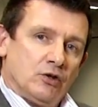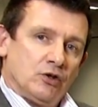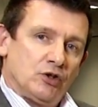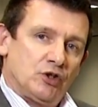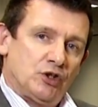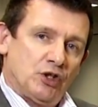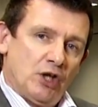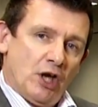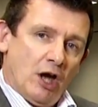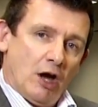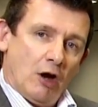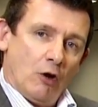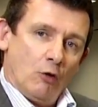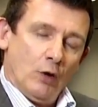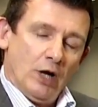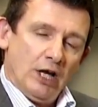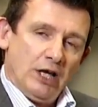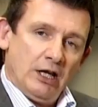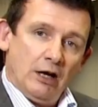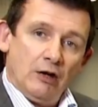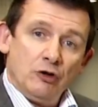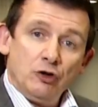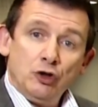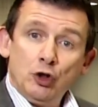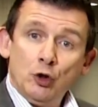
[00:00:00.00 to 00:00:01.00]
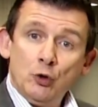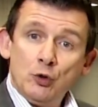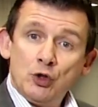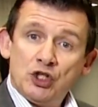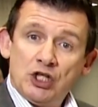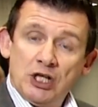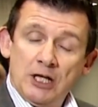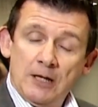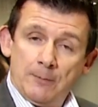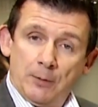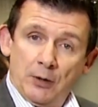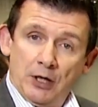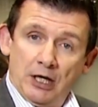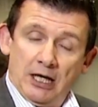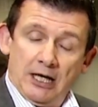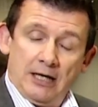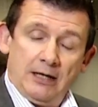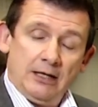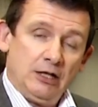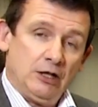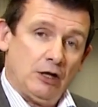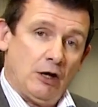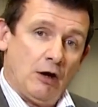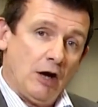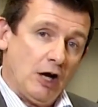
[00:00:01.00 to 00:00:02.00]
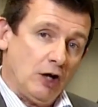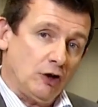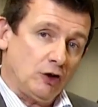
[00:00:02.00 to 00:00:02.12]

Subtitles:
So, you know, UCB, you know,